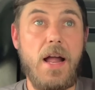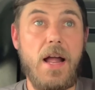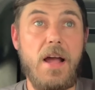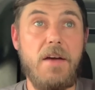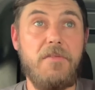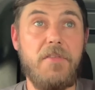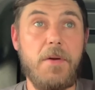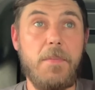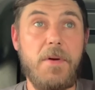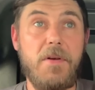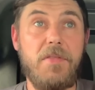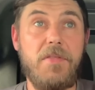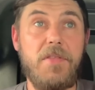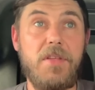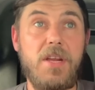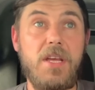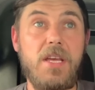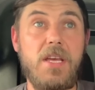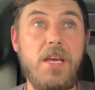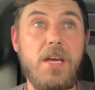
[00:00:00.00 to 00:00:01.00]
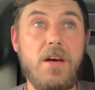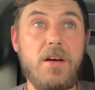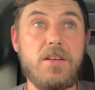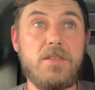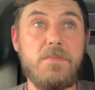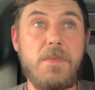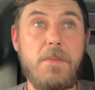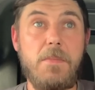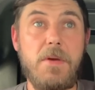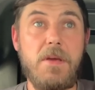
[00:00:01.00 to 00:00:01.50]
For about 3
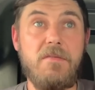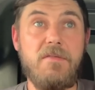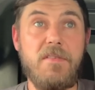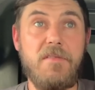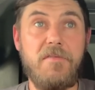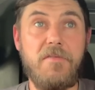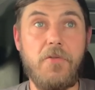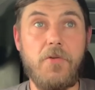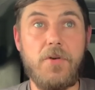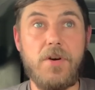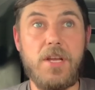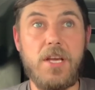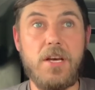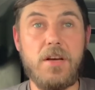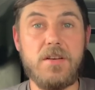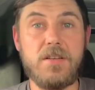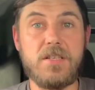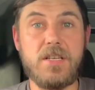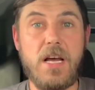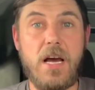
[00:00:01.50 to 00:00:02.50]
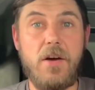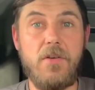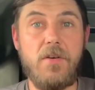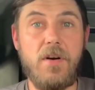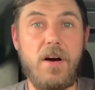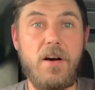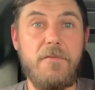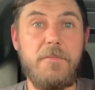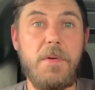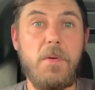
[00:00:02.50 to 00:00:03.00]
years, maybe even 4 years now,
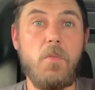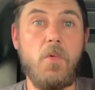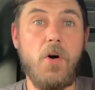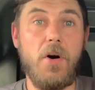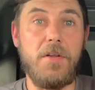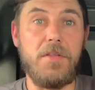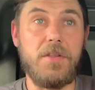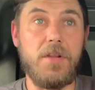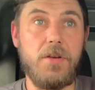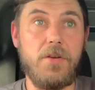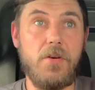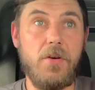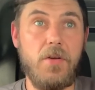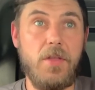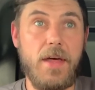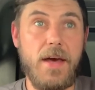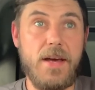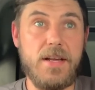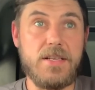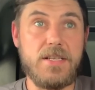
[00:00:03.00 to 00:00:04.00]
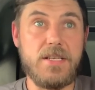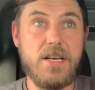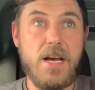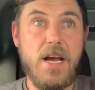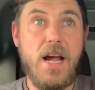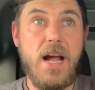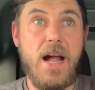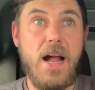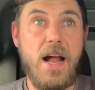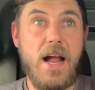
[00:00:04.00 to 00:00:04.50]
I've been wanting to do this,
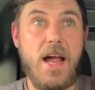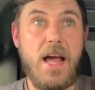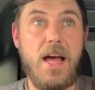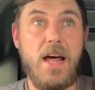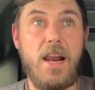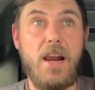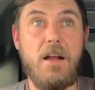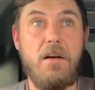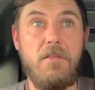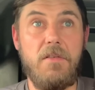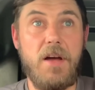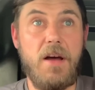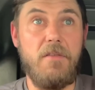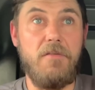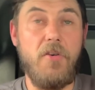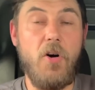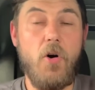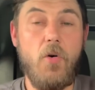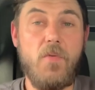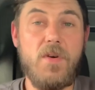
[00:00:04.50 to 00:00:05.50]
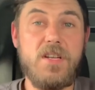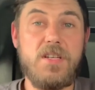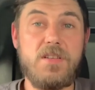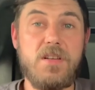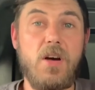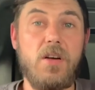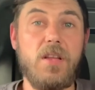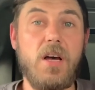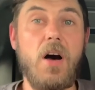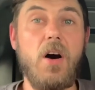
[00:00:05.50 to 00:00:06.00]
and I've always
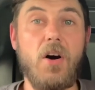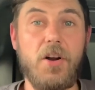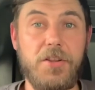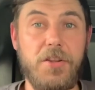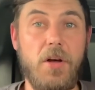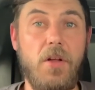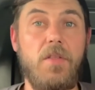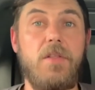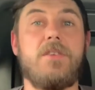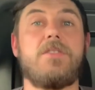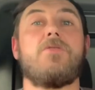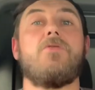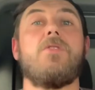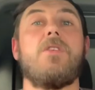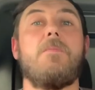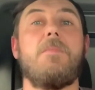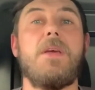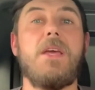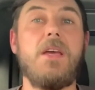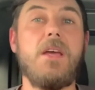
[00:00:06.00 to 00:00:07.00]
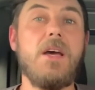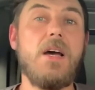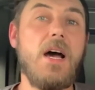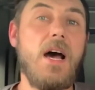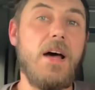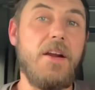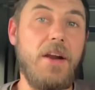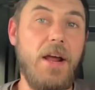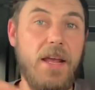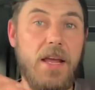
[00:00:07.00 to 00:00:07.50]
had a hurdle. There's going to be,
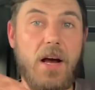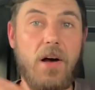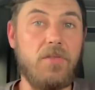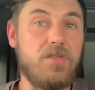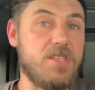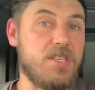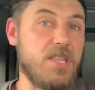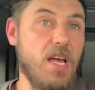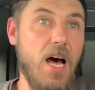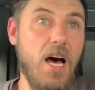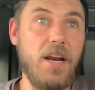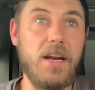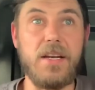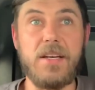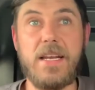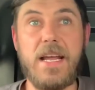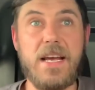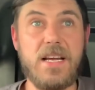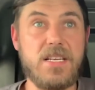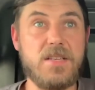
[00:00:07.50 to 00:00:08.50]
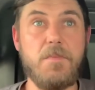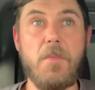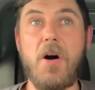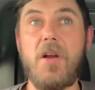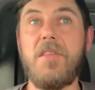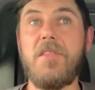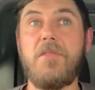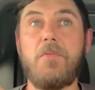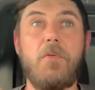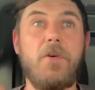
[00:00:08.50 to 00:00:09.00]
right, I'll start next
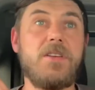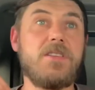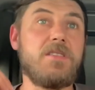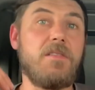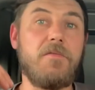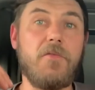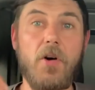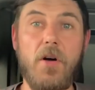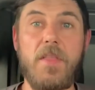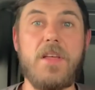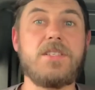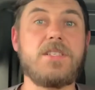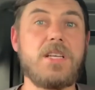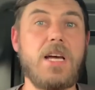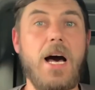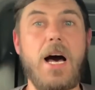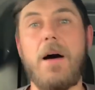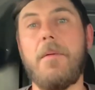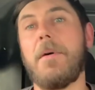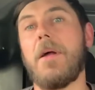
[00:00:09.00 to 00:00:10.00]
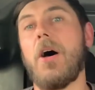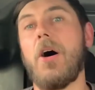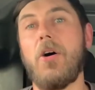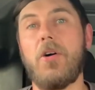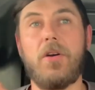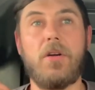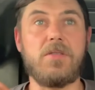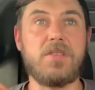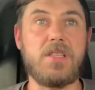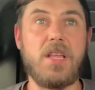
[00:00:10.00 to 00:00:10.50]
month once I've got this camera,
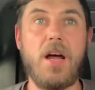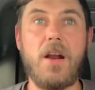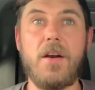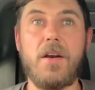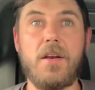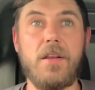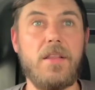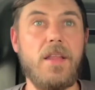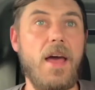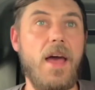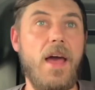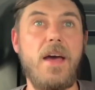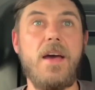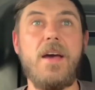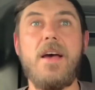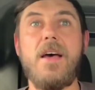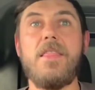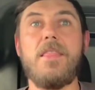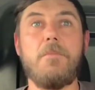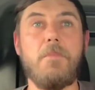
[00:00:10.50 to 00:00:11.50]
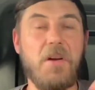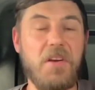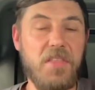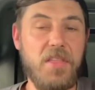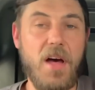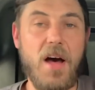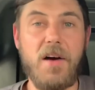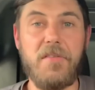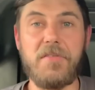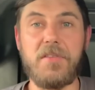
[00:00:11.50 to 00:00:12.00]
or I'll start the month
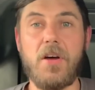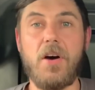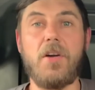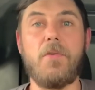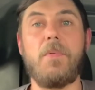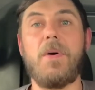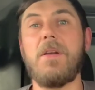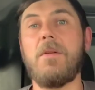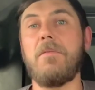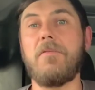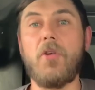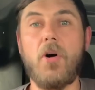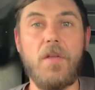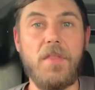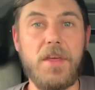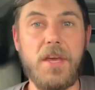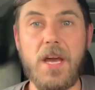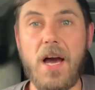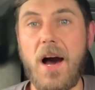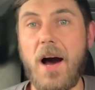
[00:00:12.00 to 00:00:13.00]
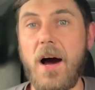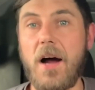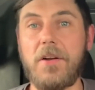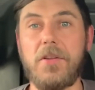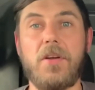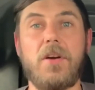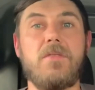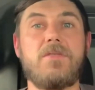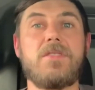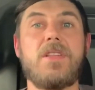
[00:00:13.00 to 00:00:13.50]
after when I've got the
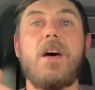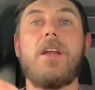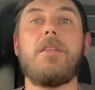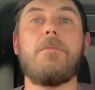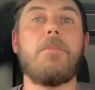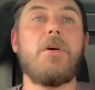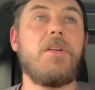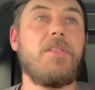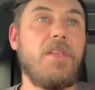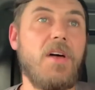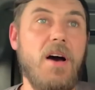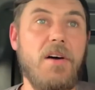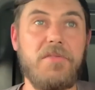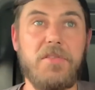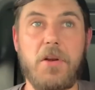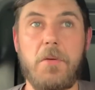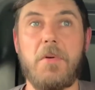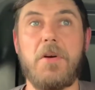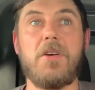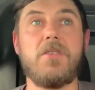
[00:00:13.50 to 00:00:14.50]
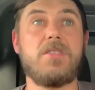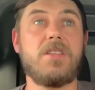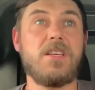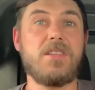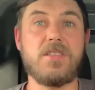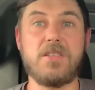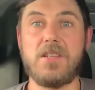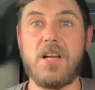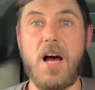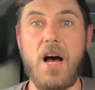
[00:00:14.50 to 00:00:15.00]
yard, or I'll start the month after because
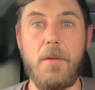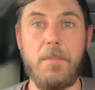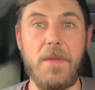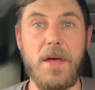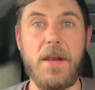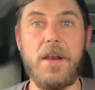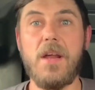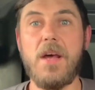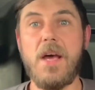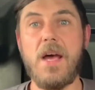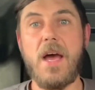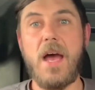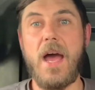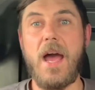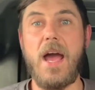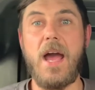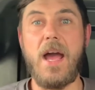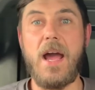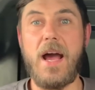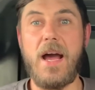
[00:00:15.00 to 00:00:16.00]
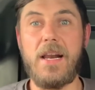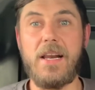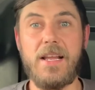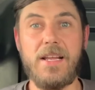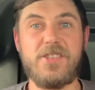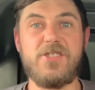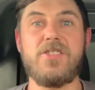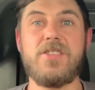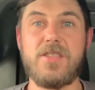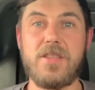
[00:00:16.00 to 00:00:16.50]
this is happening, and
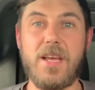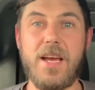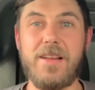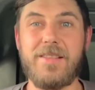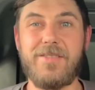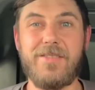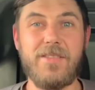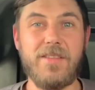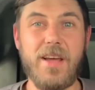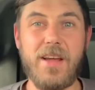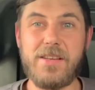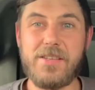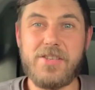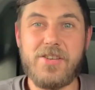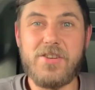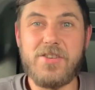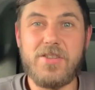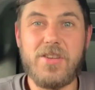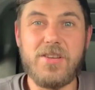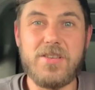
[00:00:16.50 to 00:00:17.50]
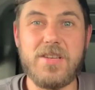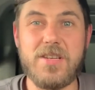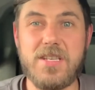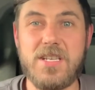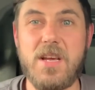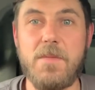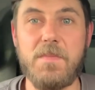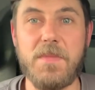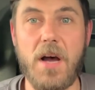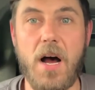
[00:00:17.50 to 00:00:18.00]
it just doesn't
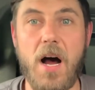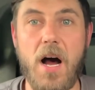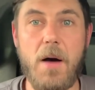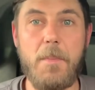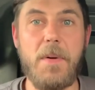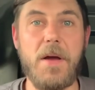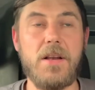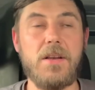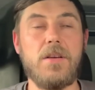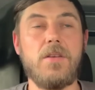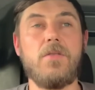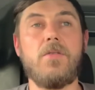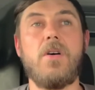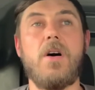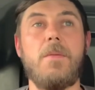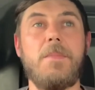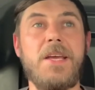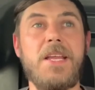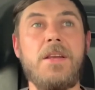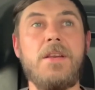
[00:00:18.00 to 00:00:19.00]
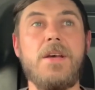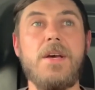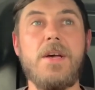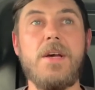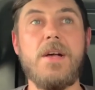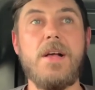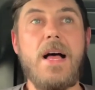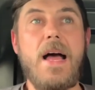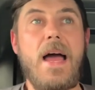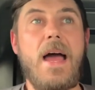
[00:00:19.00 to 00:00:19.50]
seem to happen, you know what I mean?
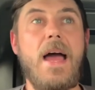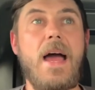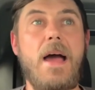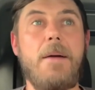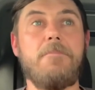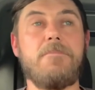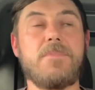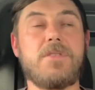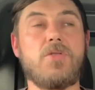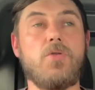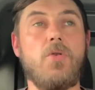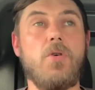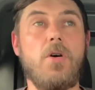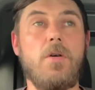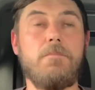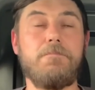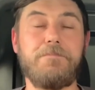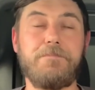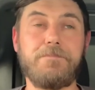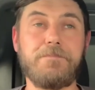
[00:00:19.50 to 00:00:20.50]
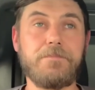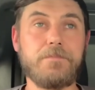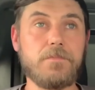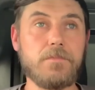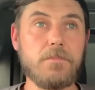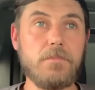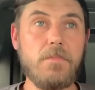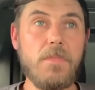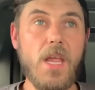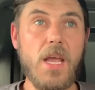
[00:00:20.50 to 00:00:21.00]
So
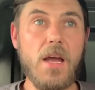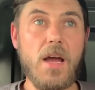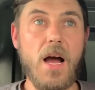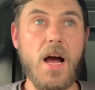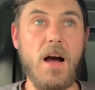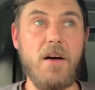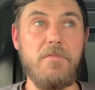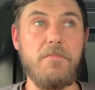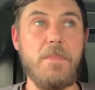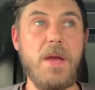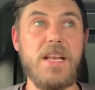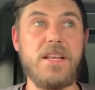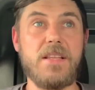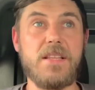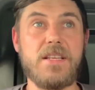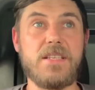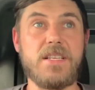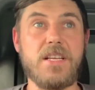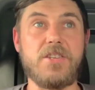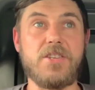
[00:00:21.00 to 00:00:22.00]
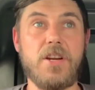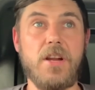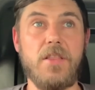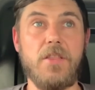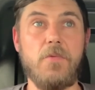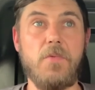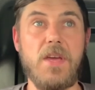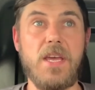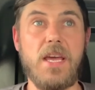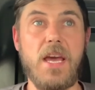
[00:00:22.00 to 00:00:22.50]
I've made the decision at
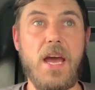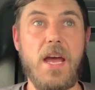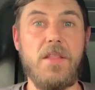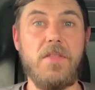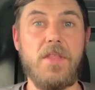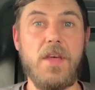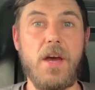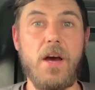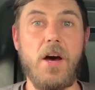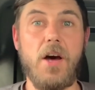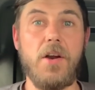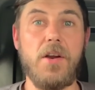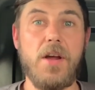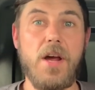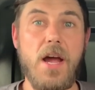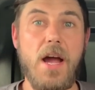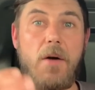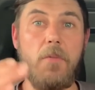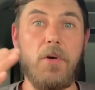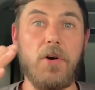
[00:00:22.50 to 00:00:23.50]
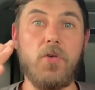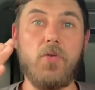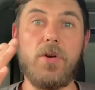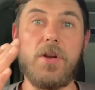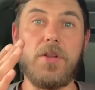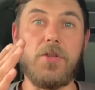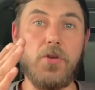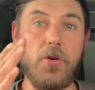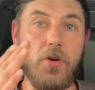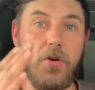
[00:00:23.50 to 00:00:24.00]
the weekend there, we're going
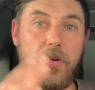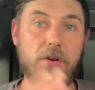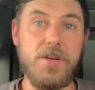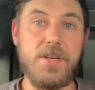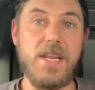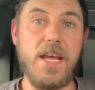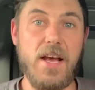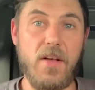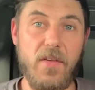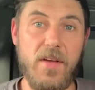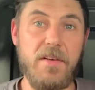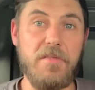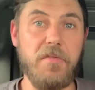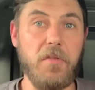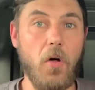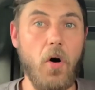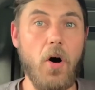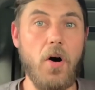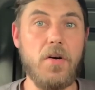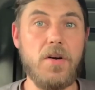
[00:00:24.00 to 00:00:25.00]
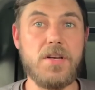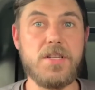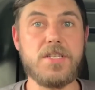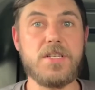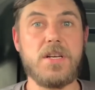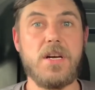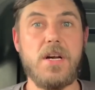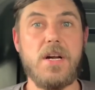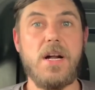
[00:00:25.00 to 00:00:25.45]
to do daily vlogs.